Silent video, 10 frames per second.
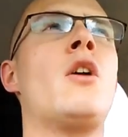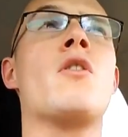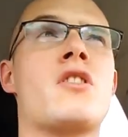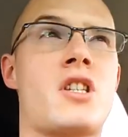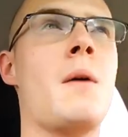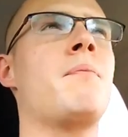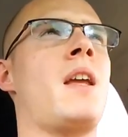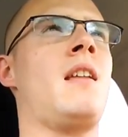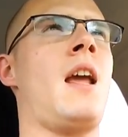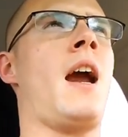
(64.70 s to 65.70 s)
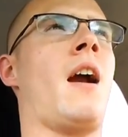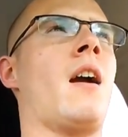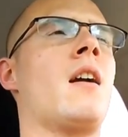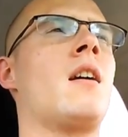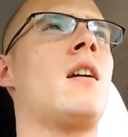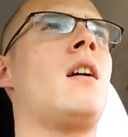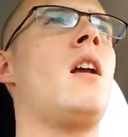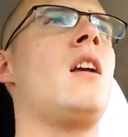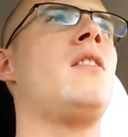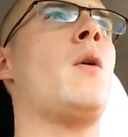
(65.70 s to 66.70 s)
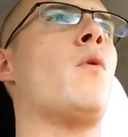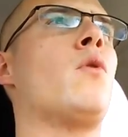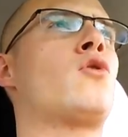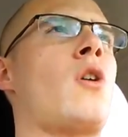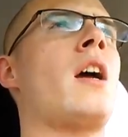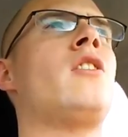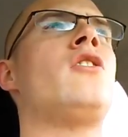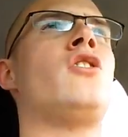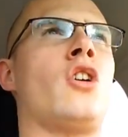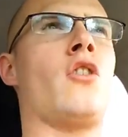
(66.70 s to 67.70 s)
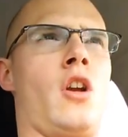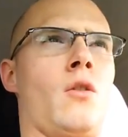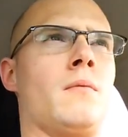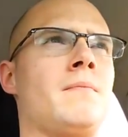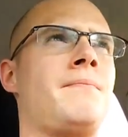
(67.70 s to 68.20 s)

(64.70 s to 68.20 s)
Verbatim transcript: there is something there that will try to deter you.